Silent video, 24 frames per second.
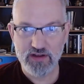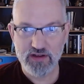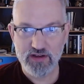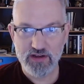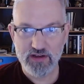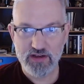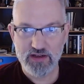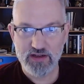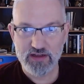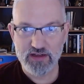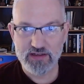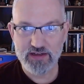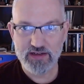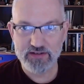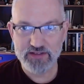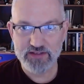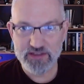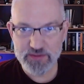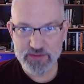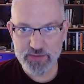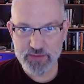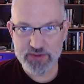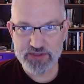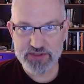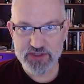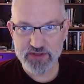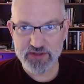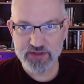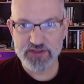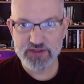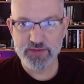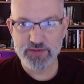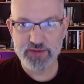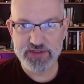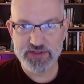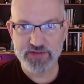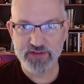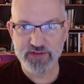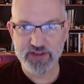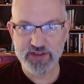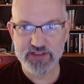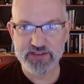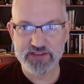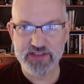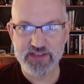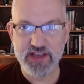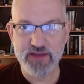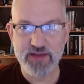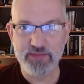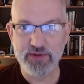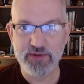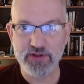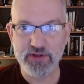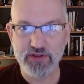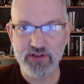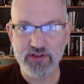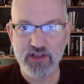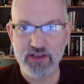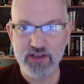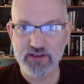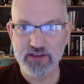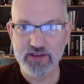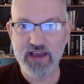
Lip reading: But again, sometimes that's what you got to do.